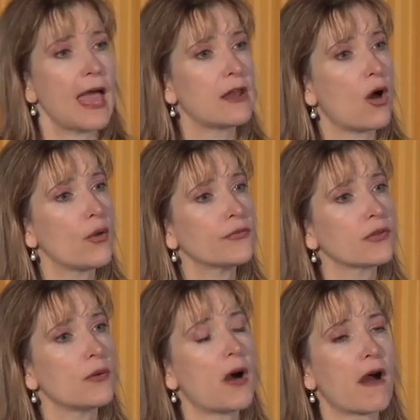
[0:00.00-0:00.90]
and
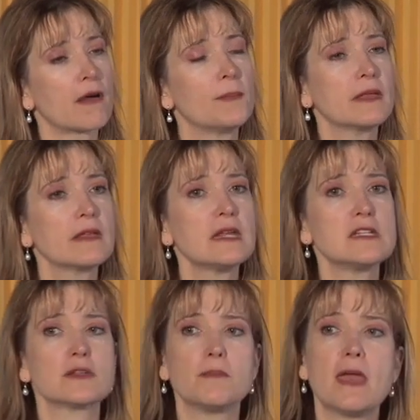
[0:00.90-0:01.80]
also our
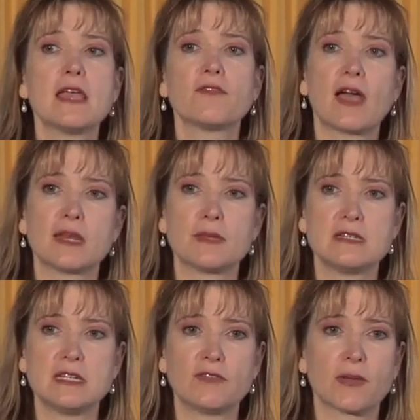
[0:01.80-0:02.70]
ability to make
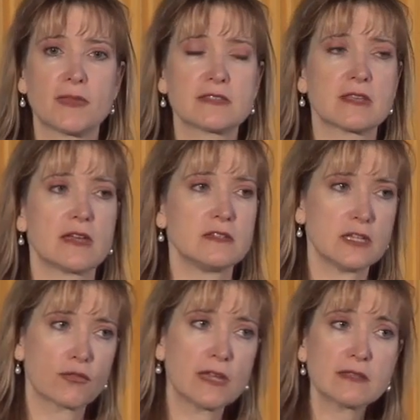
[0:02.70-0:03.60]
vitamin D from the sun
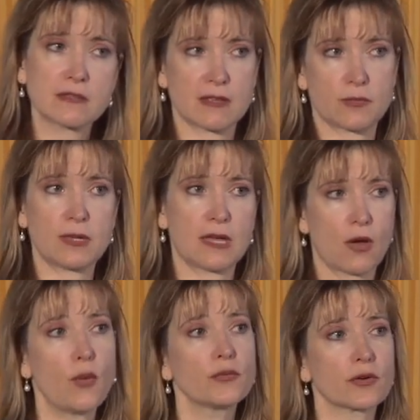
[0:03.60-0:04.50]
decreases as we get
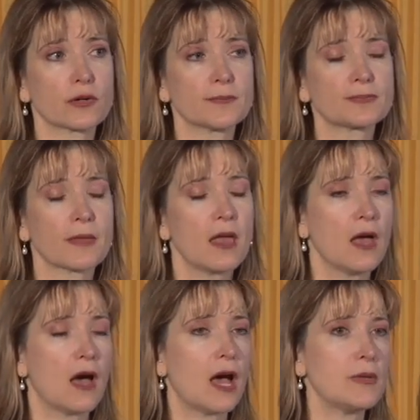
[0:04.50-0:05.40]
older.
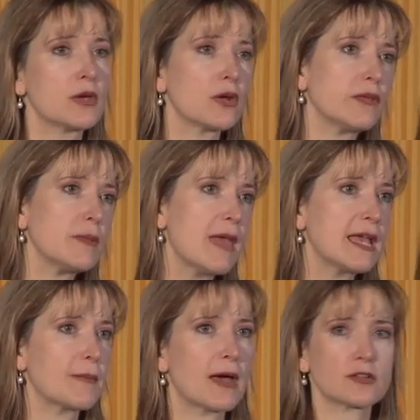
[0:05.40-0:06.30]
You can only
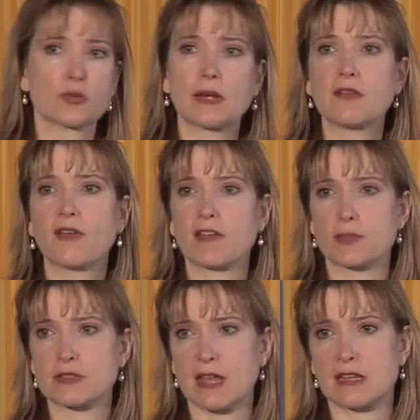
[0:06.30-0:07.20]
make about
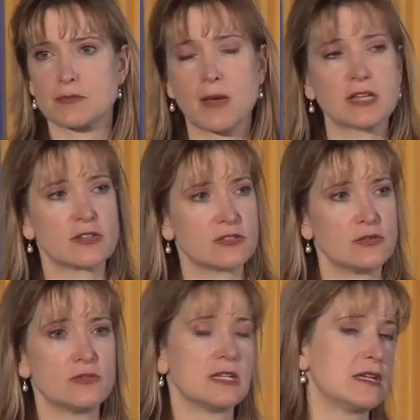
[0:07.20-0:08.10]
25% as much as
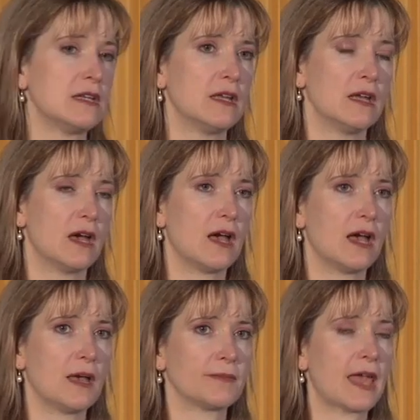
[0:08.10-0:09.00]
you did
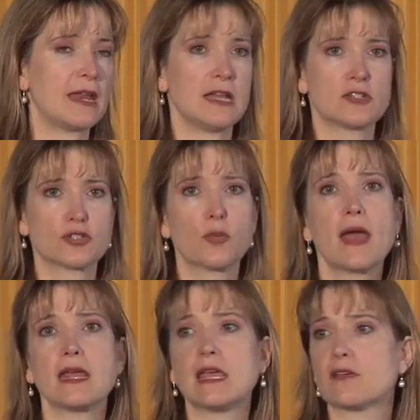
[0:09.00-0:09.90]
at age
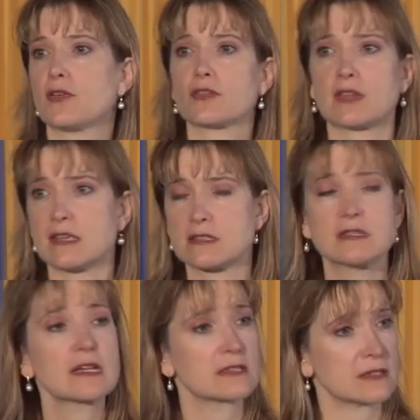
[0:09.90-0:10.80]
20 if you're, say,
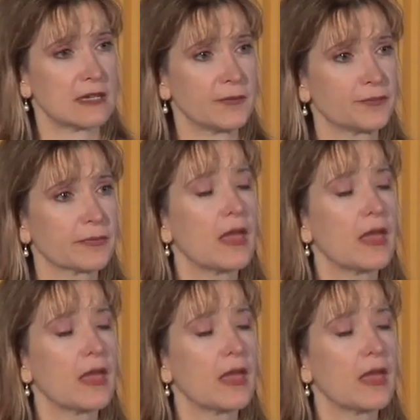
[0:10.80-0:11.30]
60.